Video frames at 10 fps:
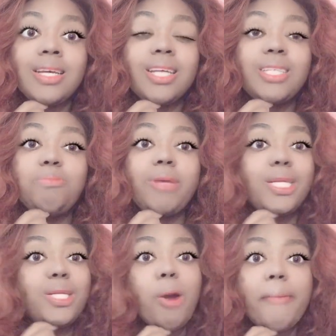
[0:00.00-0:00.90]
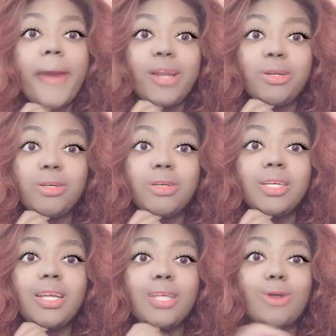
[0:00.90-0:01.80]
cause men don't matter.
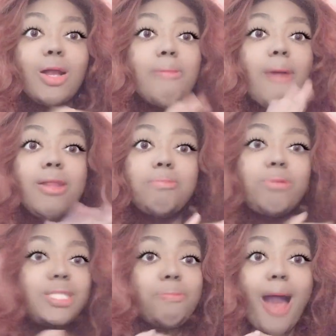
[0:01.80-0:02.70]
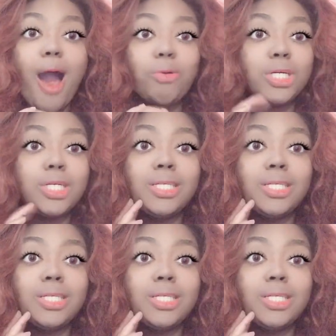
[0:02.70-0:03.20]
It's all about the pussy power.